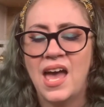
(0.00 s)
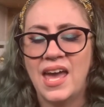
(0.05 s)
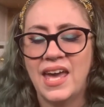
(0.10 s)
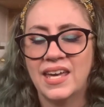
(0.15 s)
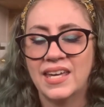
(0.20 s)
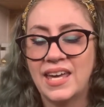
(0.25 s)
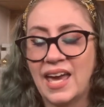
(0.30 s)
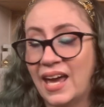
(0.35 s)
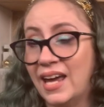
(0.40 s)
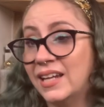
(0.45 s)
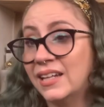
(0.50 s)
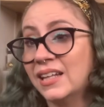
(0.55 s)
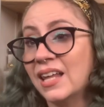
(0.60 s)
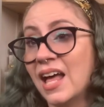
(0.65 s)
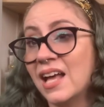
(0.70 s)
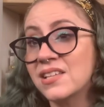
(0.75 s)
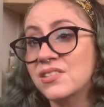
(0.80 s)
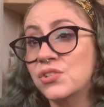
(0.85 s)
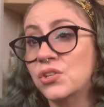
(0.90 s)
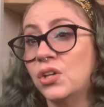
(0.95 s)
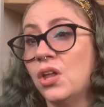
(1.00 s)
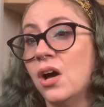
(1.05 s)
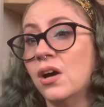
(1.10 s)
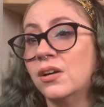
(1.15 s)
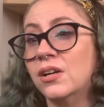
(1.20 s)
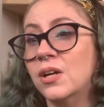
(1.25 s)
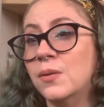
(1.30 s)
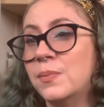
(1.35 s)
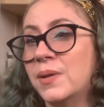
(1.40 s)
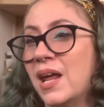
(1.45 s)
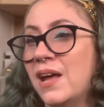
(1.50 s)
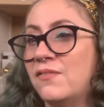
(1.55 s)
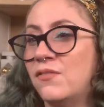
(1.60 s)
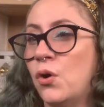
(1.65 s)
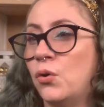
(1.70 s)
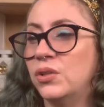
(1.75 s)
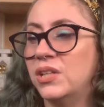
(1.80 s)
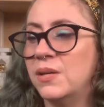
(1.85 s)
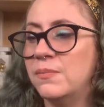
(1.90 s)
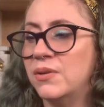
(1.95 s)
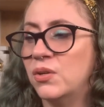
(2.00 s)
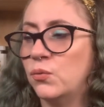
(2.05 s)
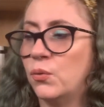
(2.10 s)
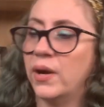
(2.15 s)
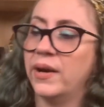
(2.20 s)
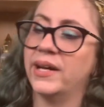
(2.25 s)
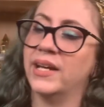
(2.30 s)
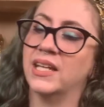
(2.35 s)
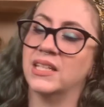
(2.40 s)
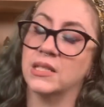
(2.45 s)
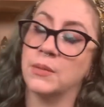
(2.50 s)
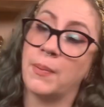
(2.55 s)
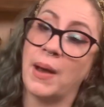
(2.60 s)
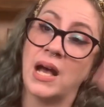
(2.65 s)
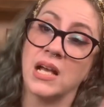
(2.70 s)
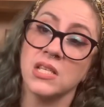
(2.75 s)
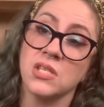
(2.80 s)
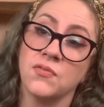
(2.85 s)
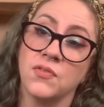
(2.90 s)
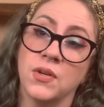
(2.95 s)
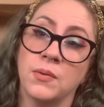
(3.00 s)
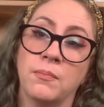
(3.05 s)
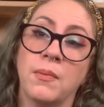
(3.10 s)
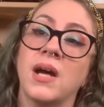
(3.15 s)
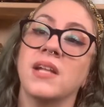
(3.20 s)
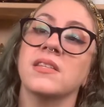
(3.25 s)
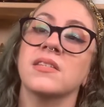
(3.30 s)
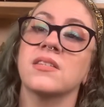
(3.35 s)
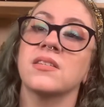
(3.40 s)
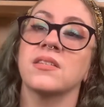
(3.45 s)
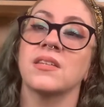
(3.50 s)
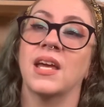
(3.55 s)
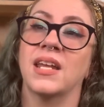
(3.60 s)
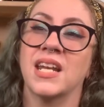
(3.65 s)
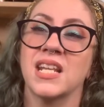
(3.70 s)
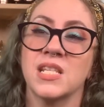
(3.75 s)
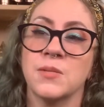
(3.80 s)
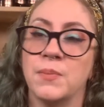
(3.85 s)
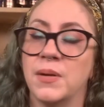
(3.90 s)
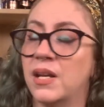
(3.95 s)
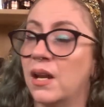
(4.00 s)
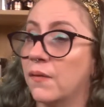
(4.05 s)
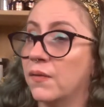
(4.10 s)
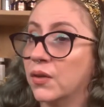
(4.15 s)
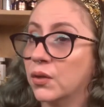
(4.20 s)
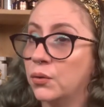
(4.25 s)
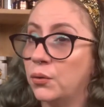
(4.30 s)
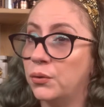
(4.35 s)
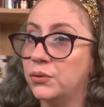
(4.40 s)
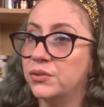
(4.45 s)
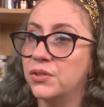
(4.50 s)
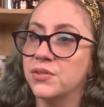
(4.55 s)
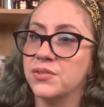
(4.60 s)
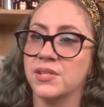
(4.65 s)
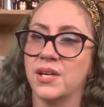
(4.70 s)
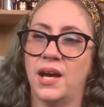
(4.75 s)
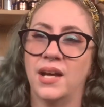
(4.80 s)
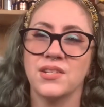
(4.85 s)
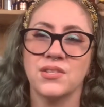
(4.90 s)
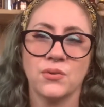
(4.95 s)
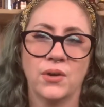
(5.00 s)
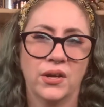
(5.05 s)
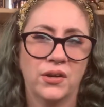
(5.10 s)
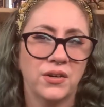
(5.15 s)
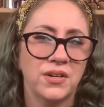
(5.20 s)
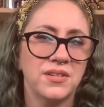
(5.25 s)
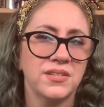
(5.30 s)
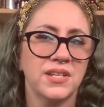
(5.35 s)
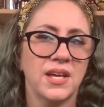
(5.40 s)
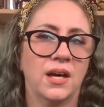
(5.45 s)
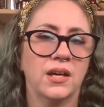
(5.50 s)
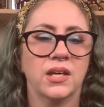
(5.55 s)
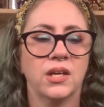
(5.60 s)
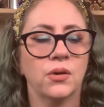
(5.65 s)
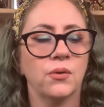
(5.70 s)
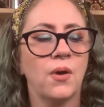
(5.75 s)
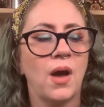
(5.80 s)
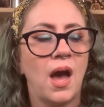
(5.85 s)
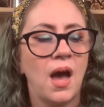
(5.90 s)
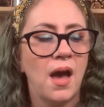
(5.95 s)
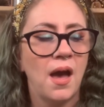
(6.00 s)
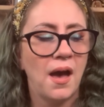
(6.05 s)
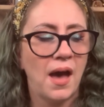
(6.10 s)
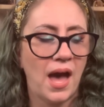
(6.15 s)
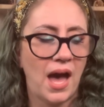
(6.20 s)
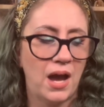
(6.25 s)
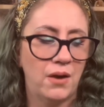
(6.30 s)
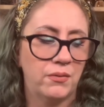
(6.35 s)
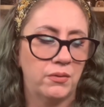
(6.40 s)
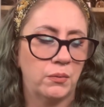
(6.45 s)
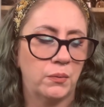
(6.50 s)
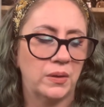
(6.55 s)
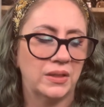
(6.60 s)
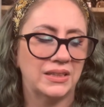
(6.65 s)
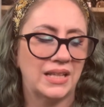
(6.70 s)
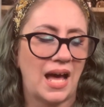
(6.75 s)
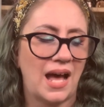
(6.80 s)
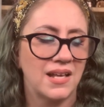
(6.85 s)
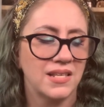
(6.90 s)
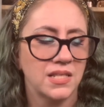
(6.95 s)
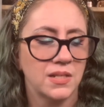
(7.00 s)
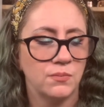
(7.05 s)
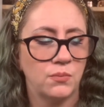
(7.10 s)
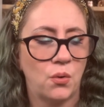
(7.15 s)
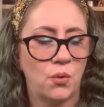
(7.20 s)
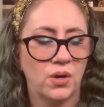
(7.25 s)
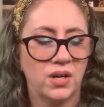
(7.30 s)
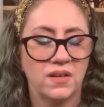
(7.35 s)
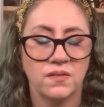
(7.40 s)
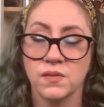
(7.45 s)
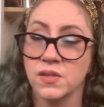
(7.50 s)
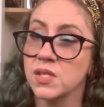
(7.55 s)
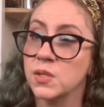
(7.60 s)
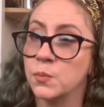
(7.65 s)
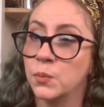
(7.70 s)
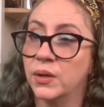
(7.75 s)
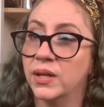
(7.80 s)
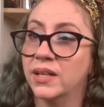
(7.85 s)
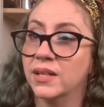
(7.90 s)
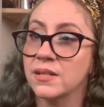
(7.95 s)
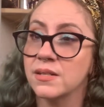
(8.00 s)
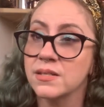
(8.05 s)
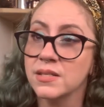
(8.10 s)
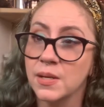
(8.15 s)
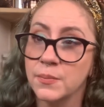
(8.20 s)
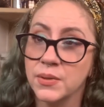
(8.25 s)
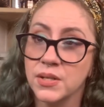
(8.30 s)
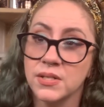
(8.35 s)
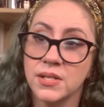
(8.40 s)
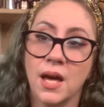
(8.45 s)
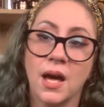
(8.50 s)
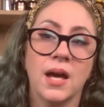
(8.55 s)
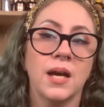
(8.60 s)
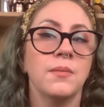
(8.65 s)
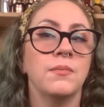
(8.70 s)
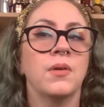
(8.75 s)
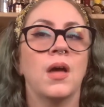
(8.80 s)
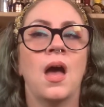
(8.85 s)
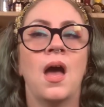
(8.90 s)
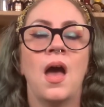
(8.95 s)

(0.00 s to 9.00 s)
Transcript: It can last longer, but I've only been wearing it the past few months and it's been on the colder side, so I couldn't tell you how it would last more in the spring and summertime.